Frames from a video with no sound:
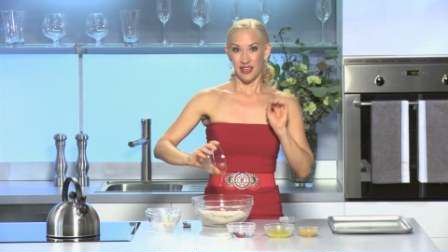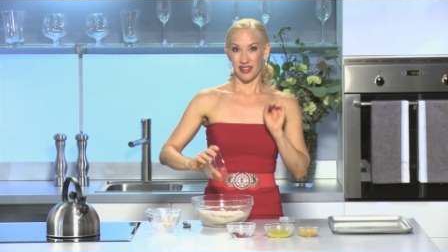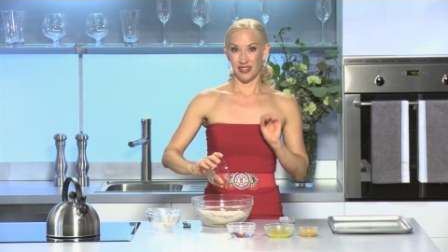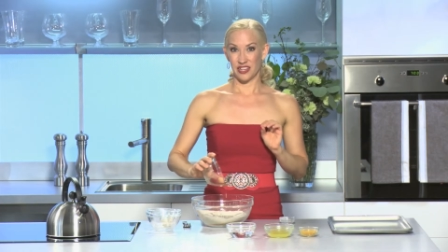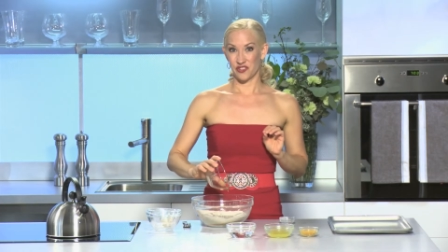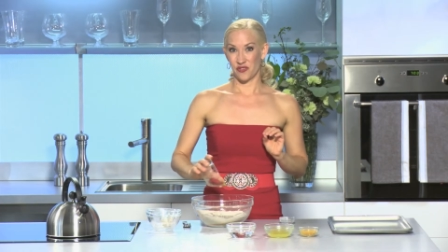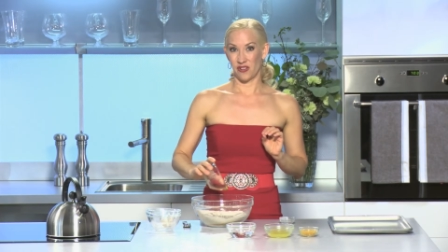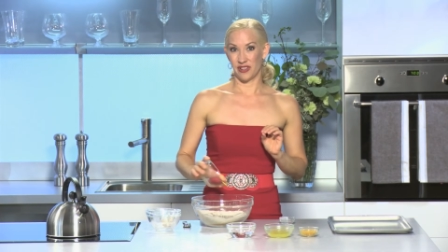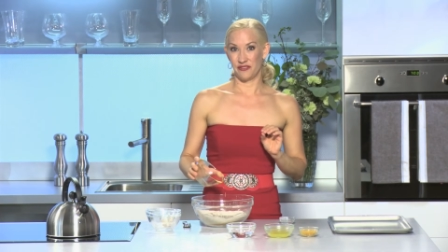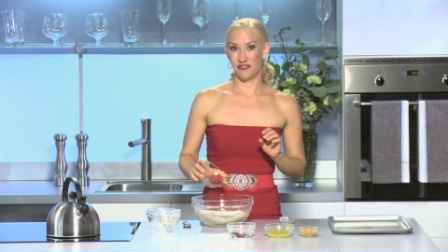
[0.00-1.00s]

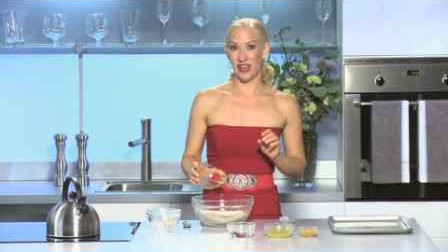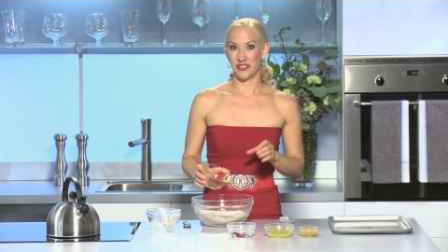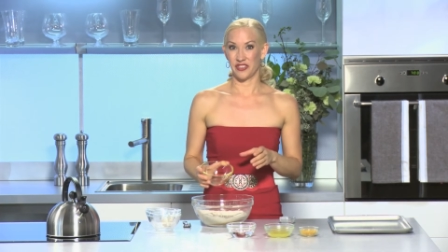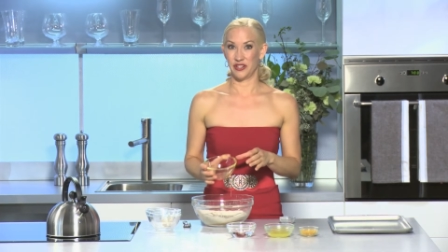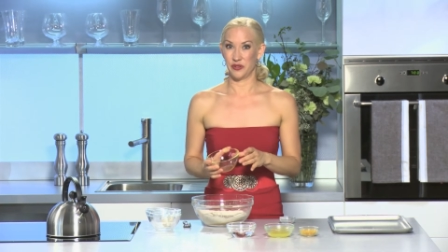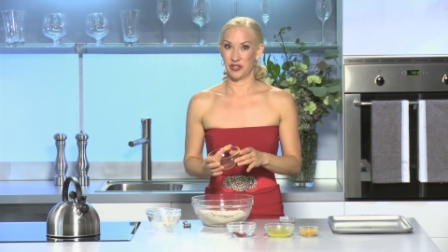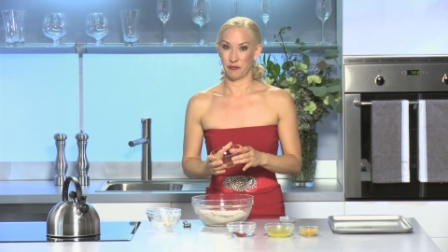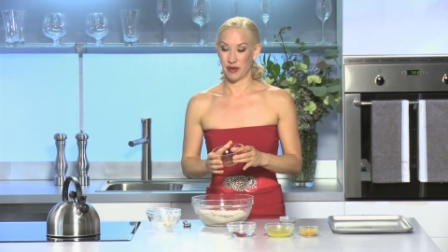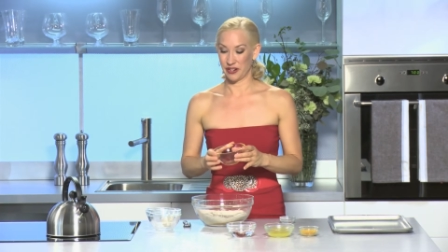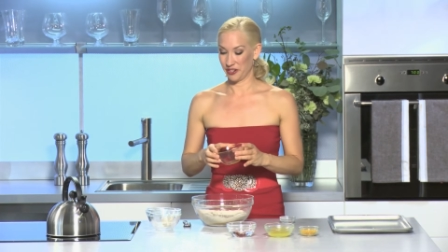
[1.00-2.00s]
cholesterol and fat than using
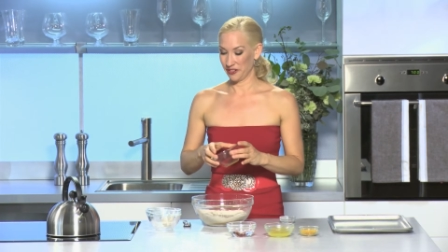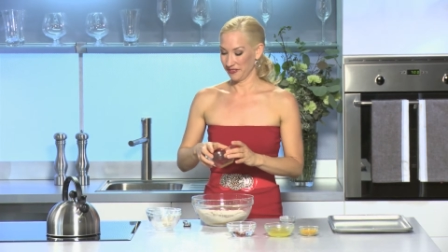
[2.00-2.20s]
butter.